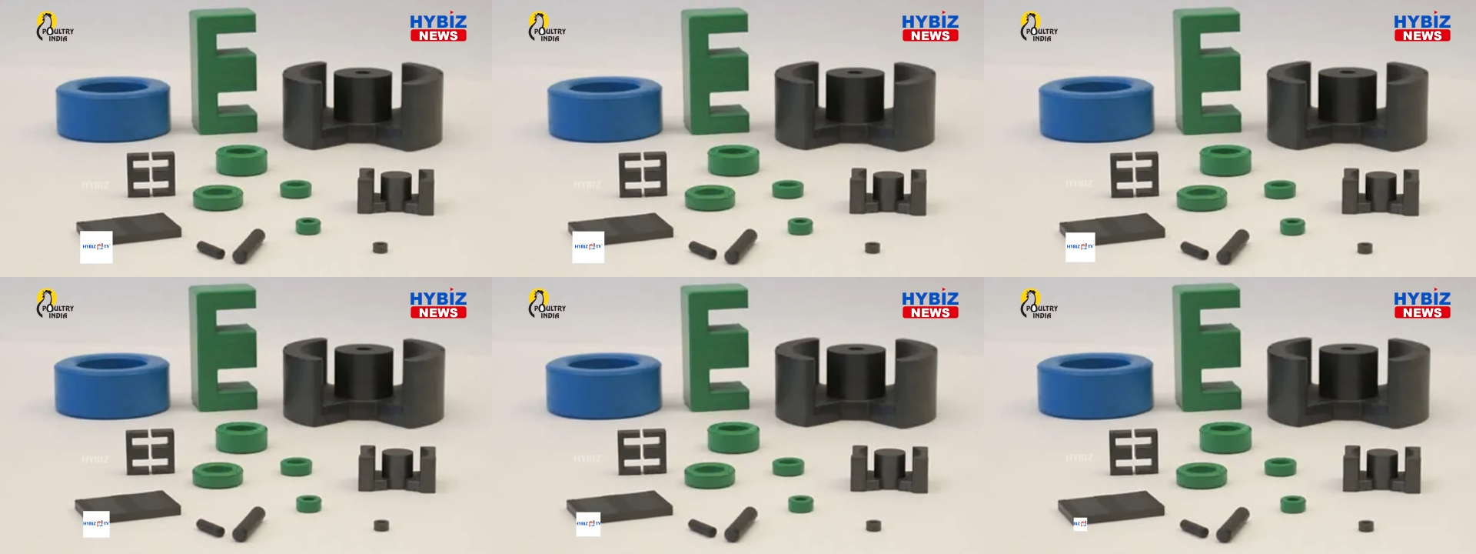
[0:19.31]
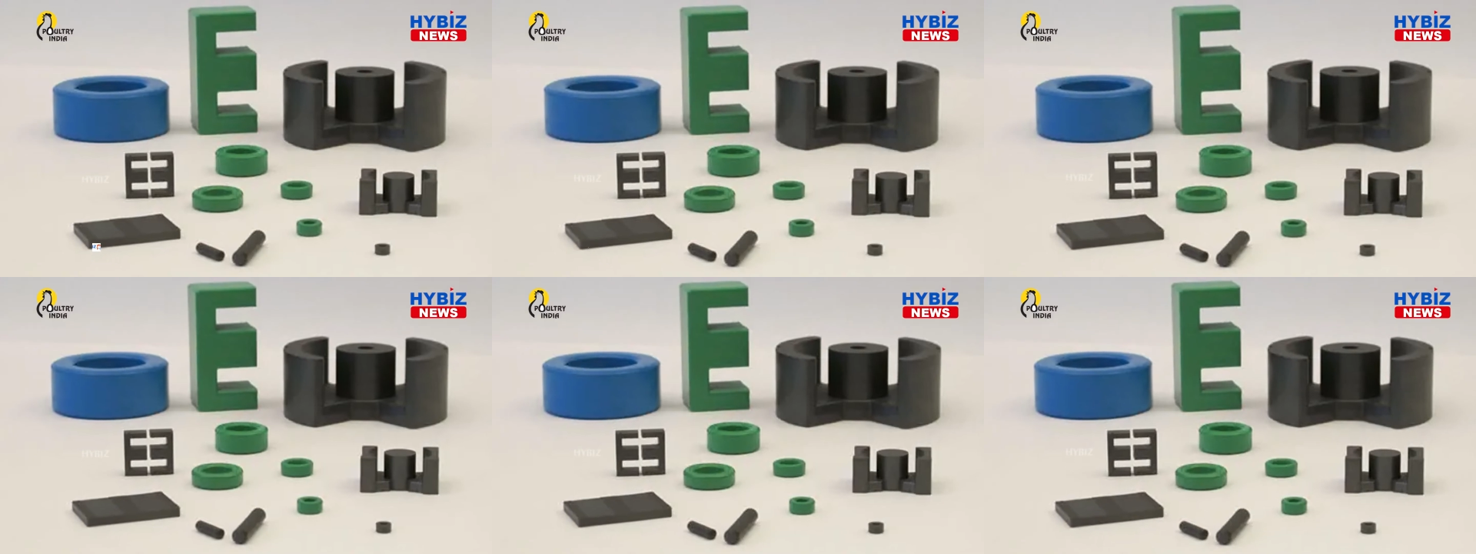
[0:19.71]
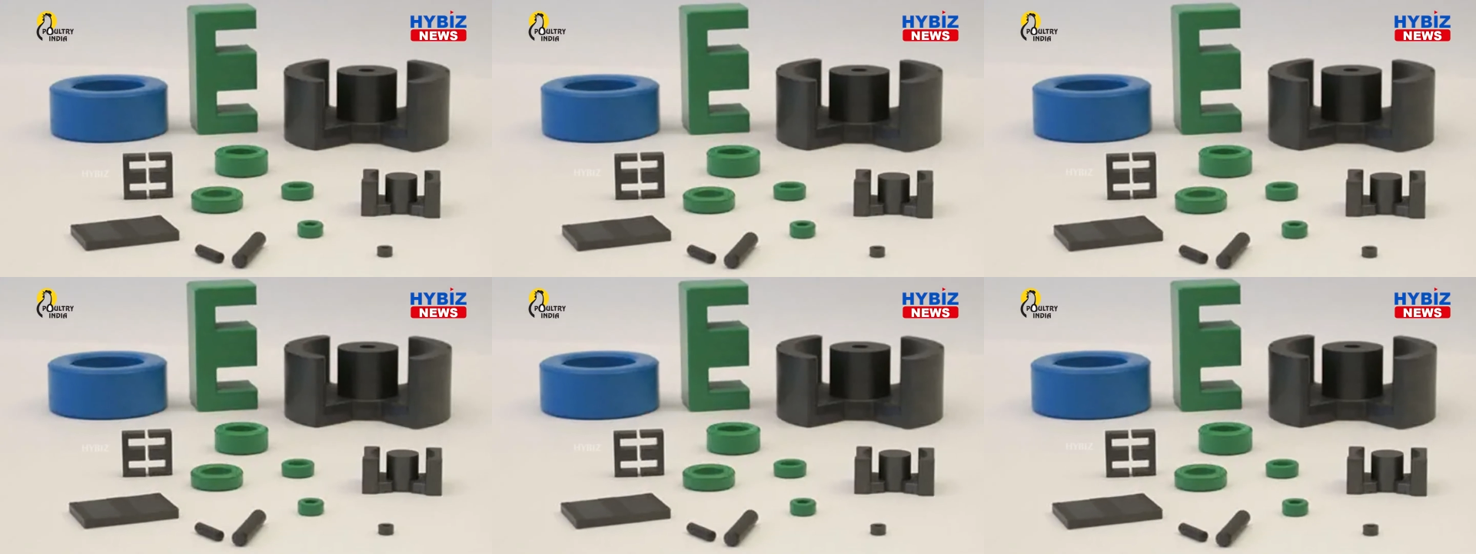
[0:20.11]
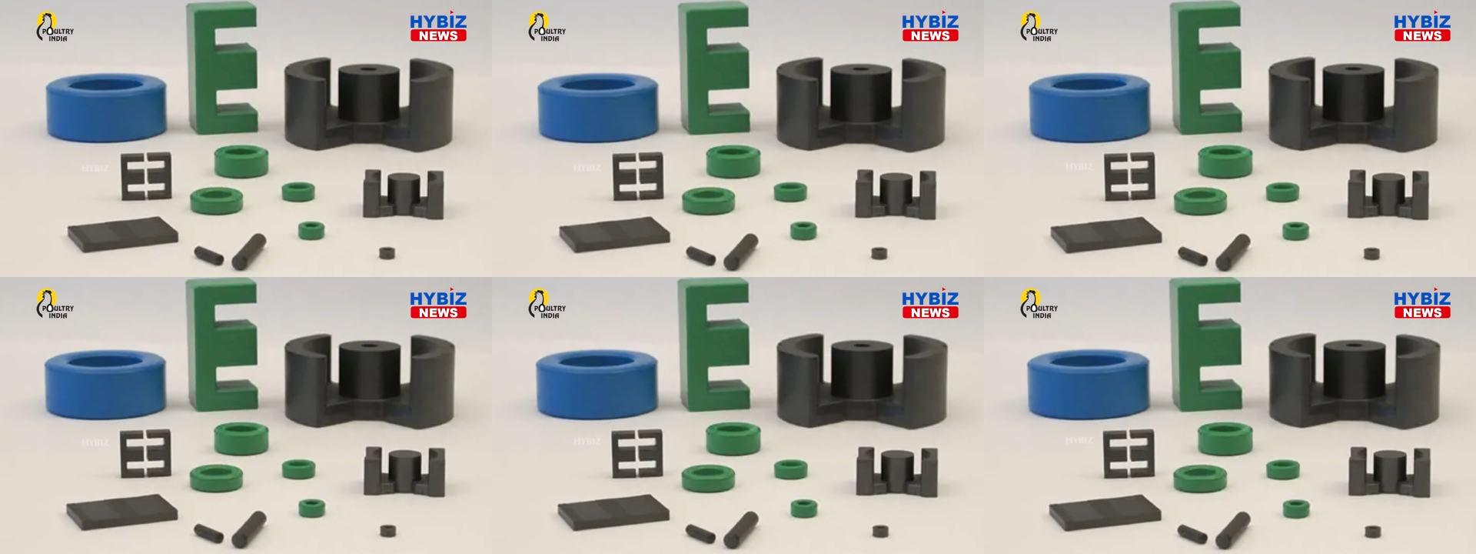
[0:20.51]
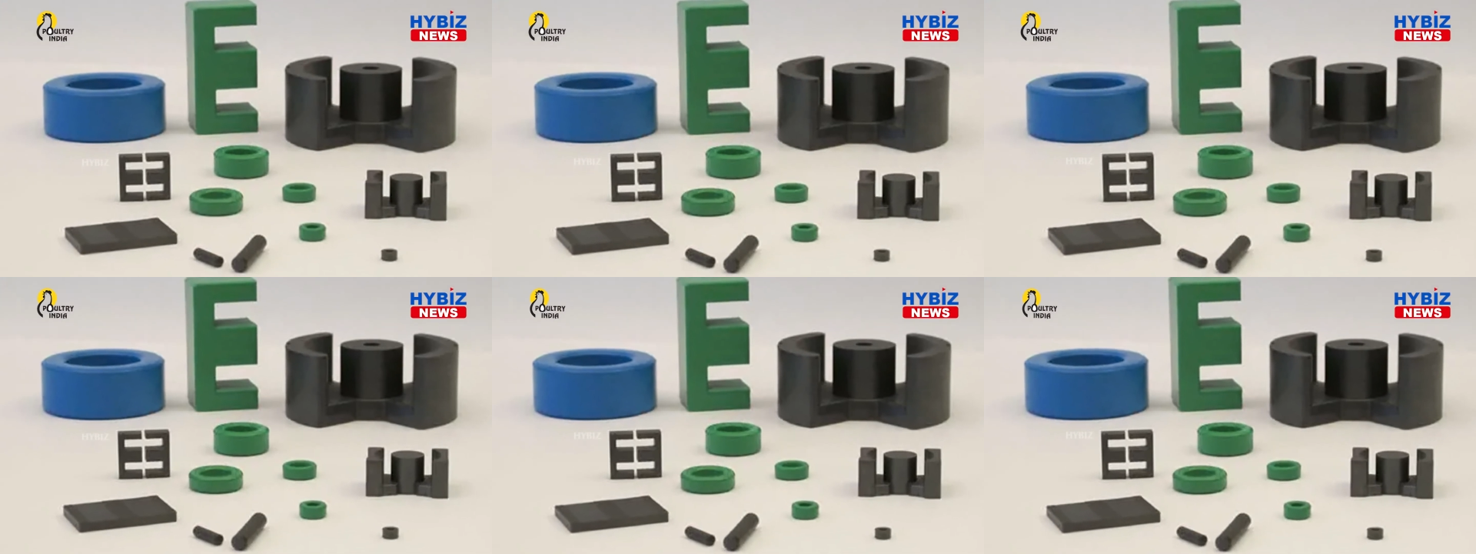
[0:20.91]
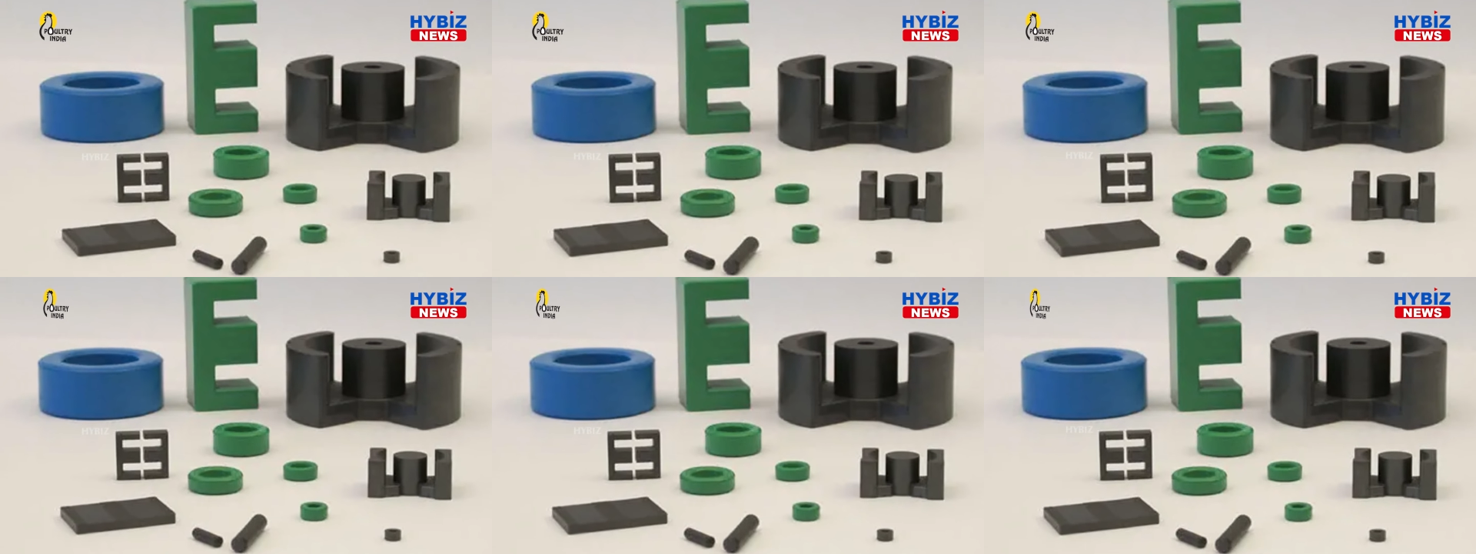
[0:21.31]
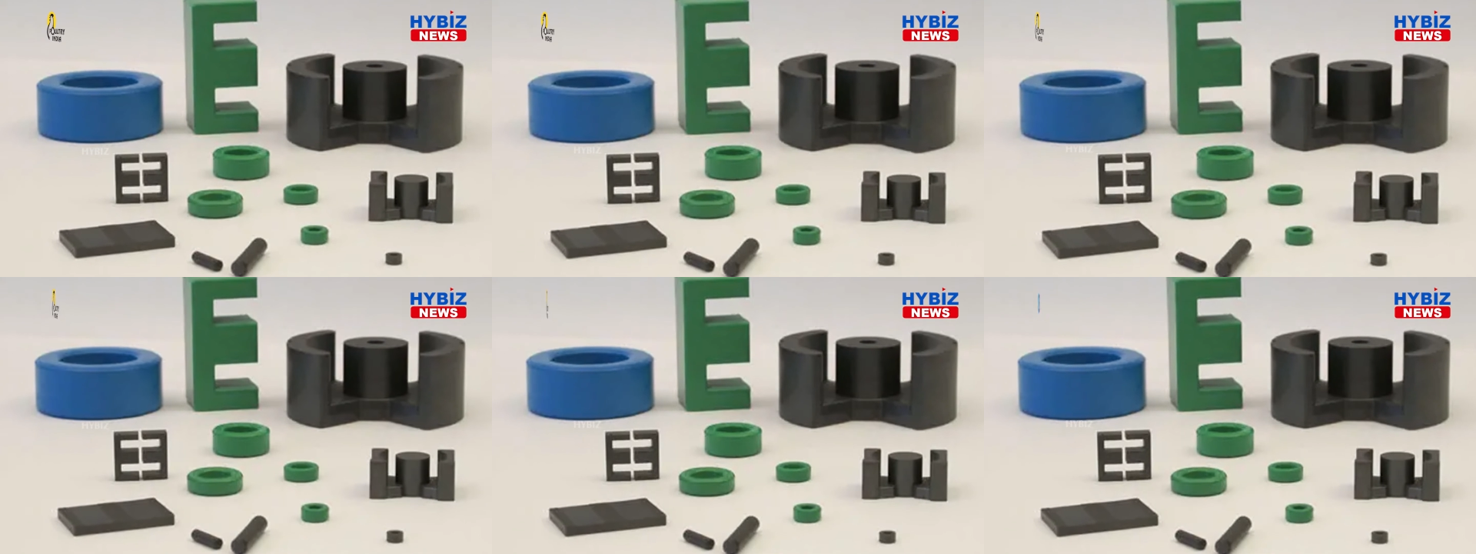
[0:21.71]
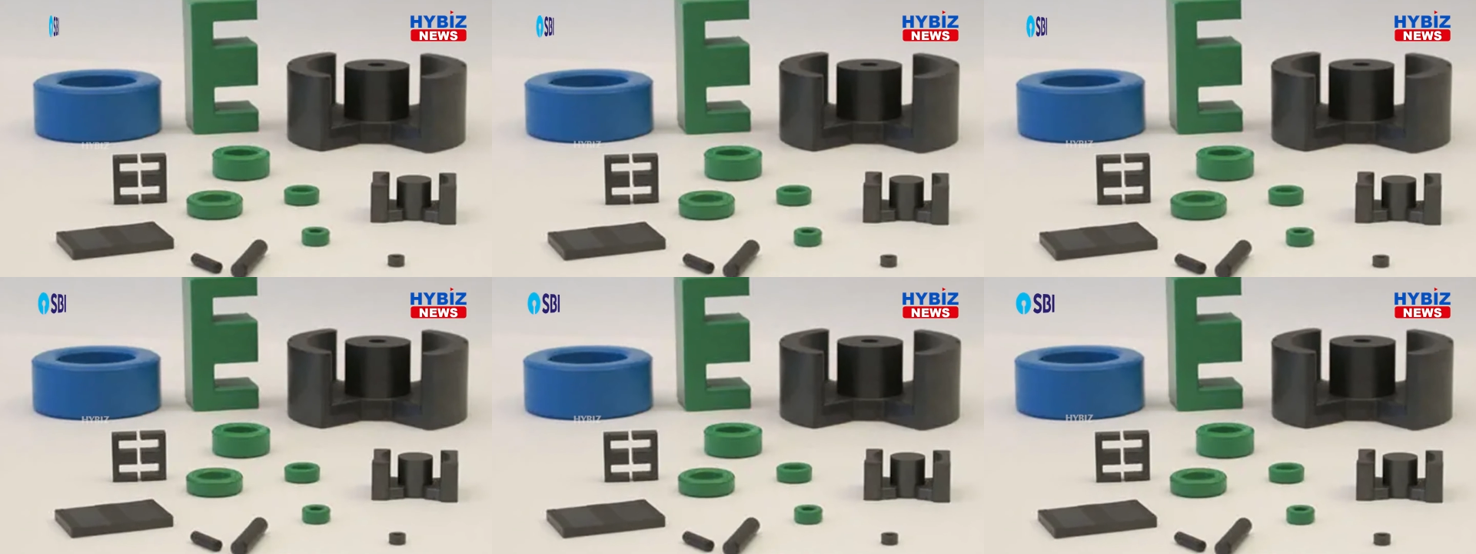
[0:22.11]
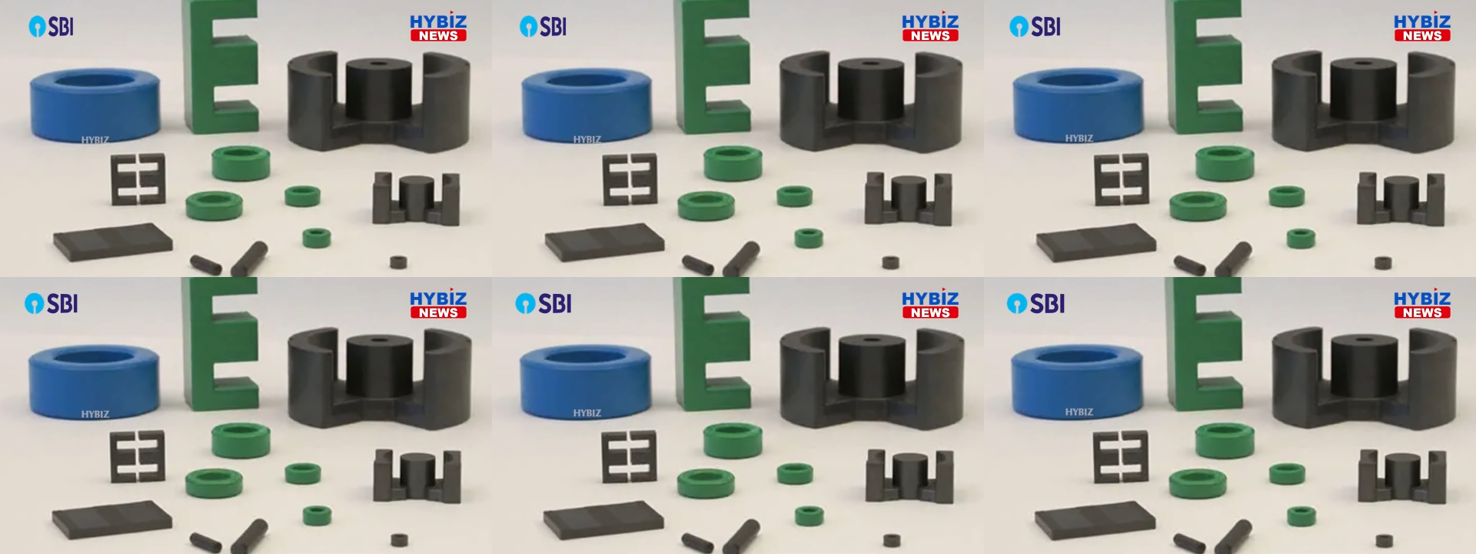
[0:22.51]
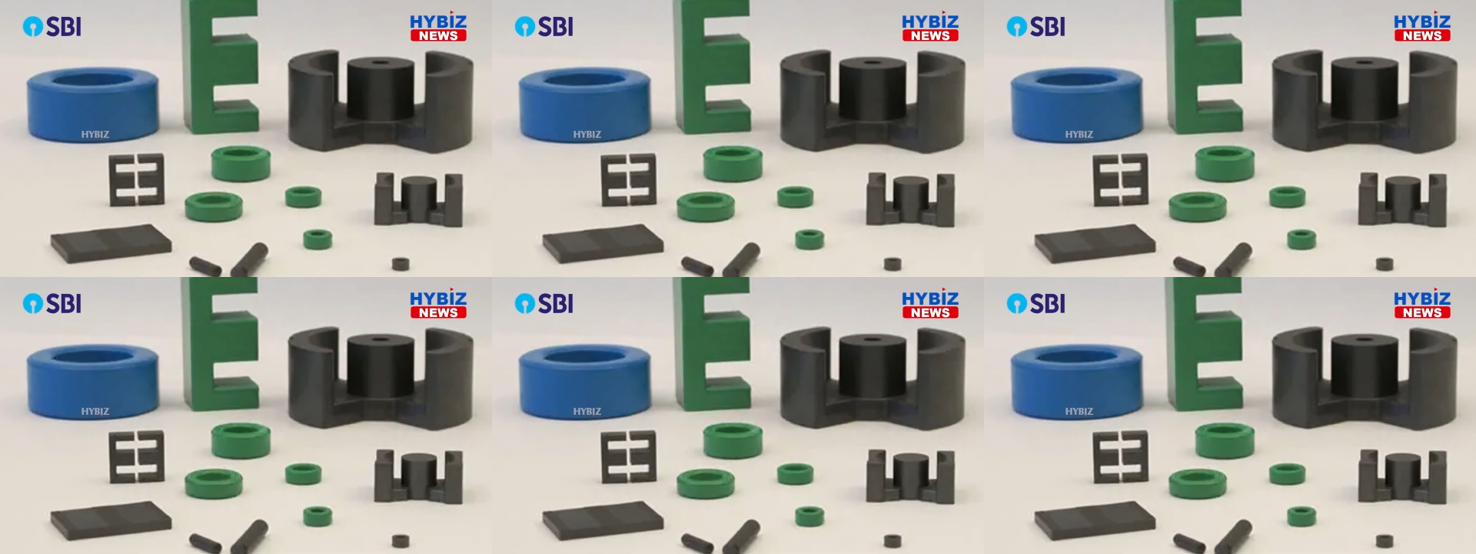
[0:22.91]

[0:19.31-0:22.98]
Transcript: (no speaker visible)